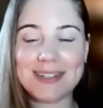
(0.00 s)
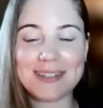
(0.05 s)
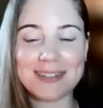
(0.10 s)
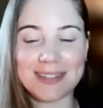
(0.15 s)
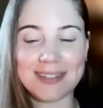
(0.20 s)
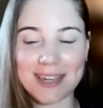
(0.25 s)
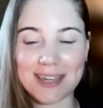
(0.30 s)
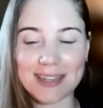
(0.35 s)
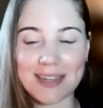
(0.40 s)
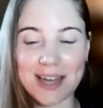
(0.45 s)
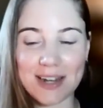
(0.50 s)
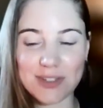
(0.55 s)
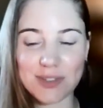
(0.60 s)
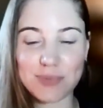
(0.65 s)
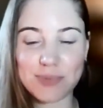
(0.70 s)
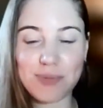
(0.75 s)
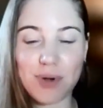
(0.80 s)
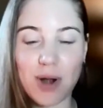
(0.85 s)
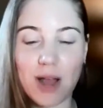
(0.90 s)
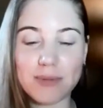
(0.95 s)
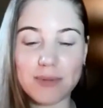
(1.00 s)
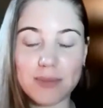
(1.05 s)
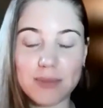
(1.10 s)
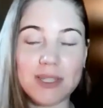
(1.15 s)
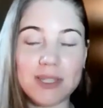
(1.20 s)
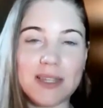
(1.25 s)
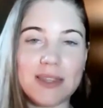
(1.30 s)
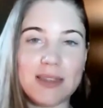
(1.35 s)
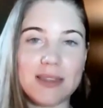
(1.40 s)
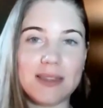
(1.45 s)
Like that is
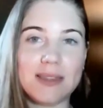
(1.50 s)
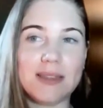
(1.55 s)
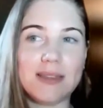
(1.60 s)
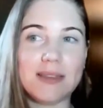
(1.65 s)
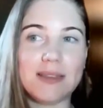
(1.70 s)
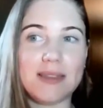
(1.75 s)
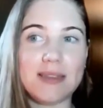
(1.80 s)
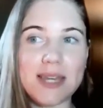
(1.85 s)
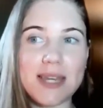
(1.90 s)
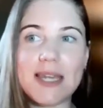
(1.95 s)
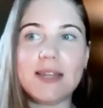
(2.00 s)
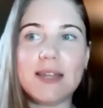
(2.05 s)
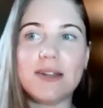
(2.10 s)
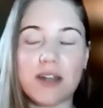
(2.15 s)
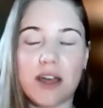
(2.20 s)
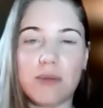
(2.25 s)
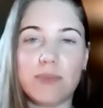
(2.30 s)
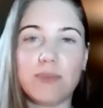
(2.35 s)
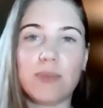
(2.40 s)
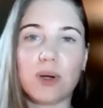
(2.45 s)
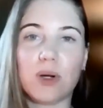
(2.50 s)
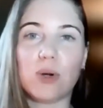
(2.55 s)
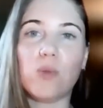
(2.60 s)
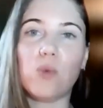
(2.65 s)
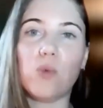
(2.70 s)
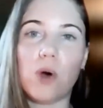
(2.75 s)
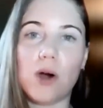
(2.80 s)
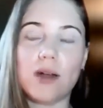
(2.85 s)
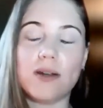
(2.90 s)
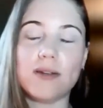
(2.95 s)
probably the number
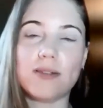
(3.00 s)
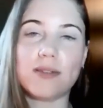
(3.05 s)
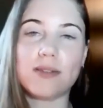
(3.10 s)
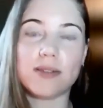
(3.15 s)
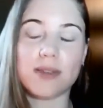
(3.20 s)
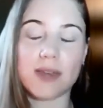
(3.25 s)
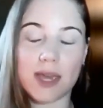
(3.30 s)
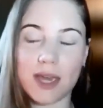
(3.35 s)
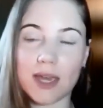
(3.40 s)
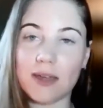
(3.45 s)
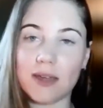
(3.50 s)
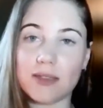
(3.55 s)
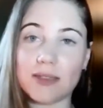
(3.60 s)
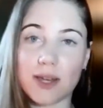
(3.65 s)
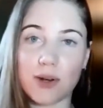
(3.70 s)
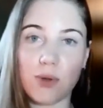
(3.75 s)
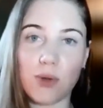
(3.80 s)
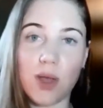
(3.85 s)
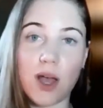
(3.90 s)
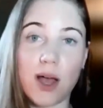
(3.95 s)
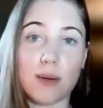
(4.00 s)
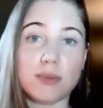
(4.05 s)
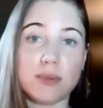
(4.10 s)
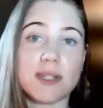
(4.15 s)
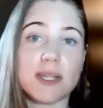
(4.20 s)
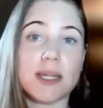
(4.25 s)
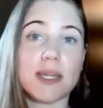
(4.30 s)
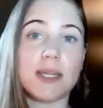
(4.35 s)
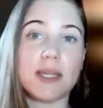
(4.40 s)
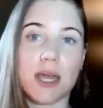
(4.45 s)
one thing that'll help
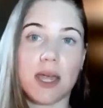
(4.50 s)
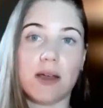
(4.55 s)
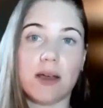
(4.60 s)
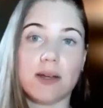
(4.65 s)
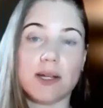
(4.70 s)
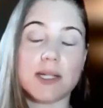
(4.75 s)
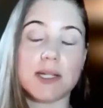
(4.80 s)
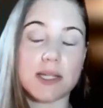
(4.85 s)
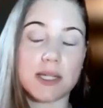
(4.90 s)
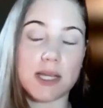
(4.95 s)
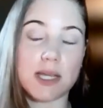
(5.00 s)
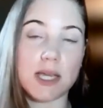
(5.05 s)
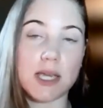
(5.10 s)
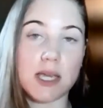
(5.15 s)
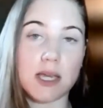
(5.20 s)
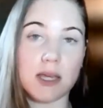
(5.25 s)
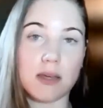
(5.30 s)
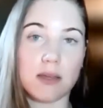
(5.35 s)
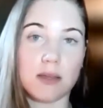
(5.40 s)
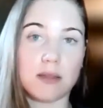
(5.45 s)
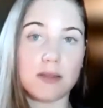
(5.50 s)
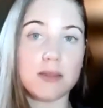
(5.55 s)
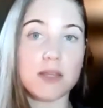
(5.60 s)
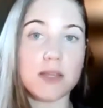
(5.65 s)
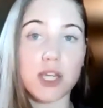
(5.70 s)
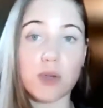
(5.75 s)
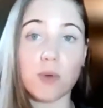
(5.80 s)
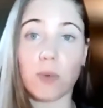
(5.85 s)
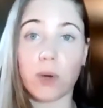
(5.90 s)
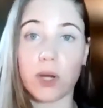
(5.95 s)
to guarantee that
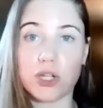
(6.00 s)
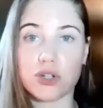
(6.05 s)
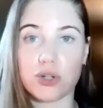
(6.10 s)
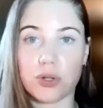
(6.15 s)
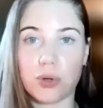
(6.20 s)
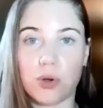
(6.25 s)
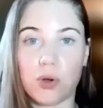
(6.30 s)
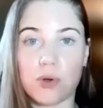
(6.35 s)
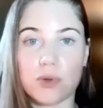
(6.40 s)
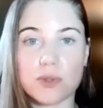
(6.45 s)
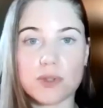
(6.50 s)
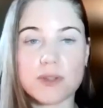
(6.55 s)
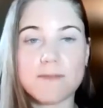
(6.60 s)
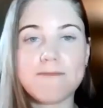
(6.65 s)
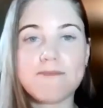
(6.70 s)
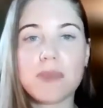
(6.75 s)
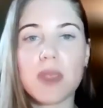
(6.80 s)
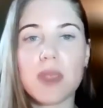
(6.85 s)
you reach your goals.